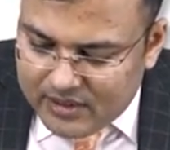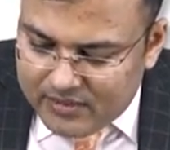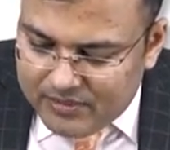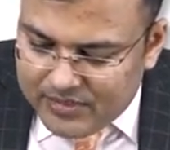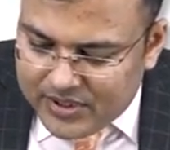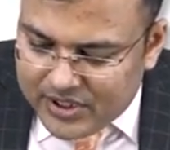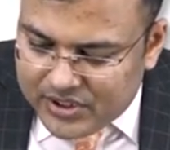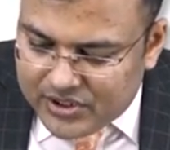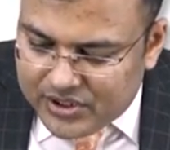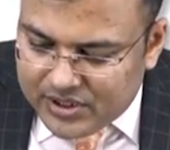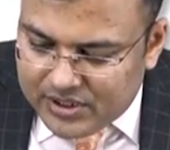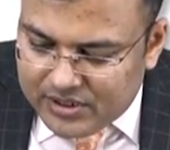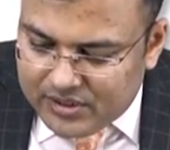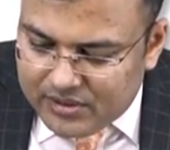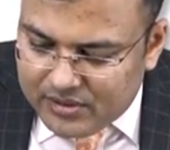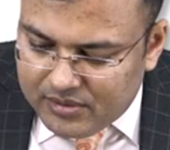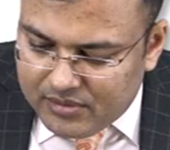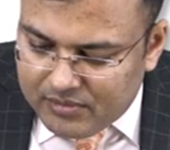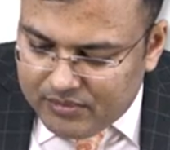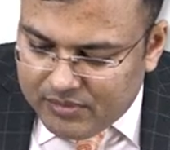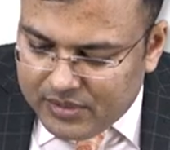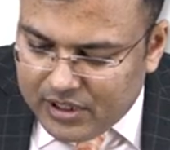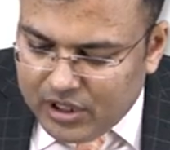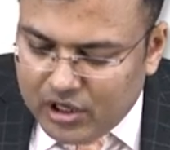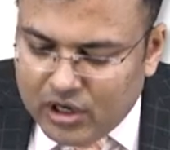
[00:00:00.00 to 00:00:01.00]
Patient
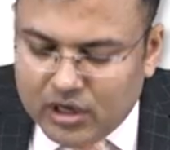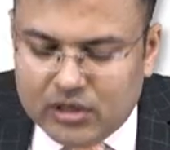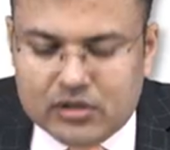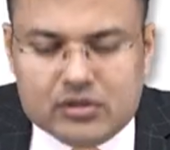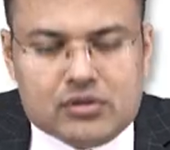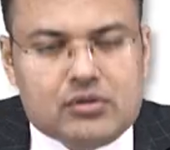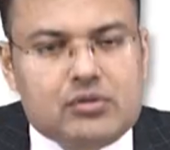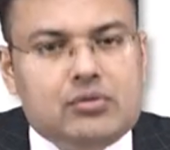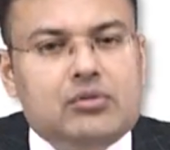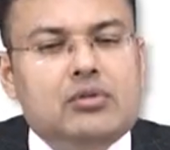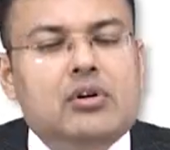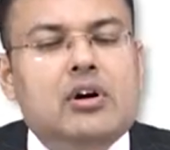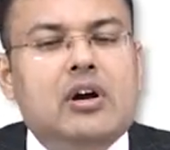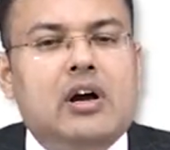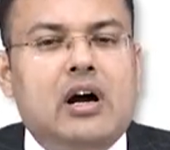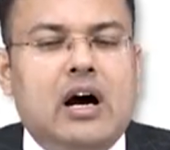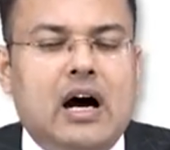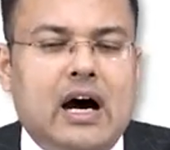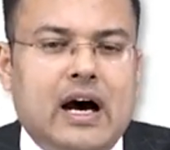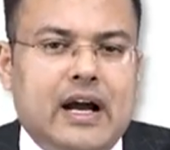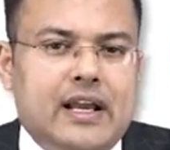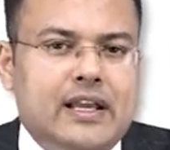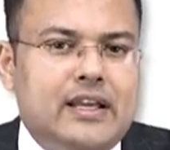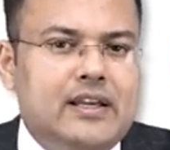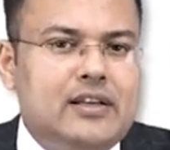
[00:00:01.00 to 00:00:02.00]
belongs to
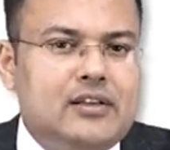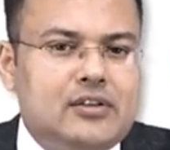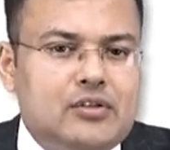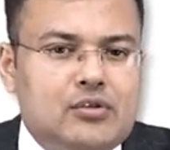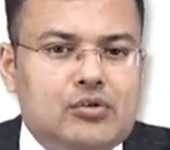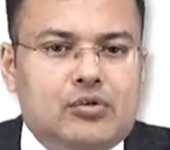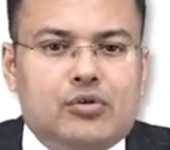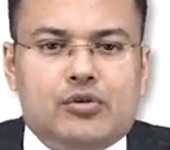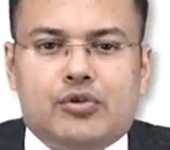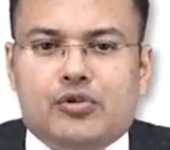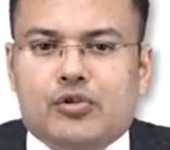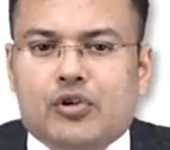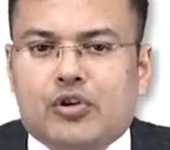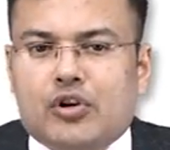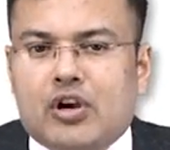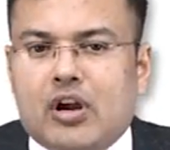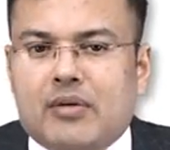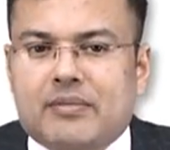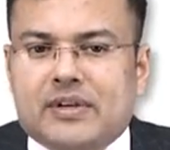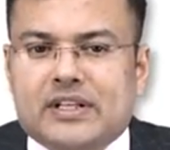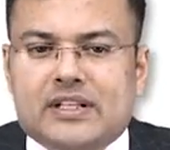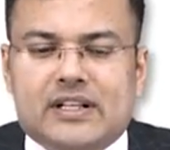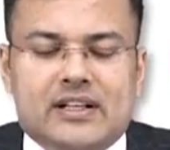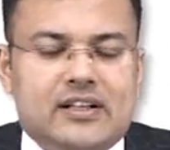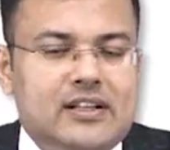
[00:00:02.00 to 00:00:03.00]
high
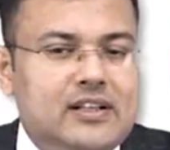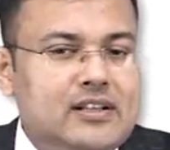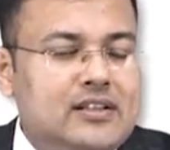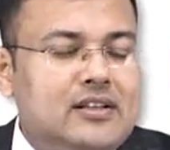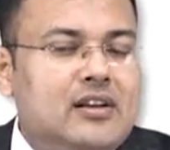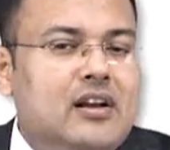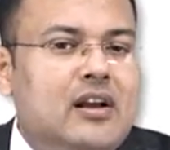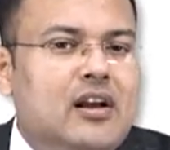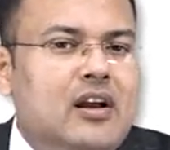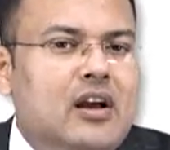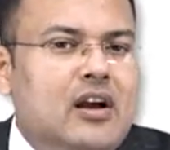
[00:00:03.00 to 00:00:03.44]
socioeconomic status.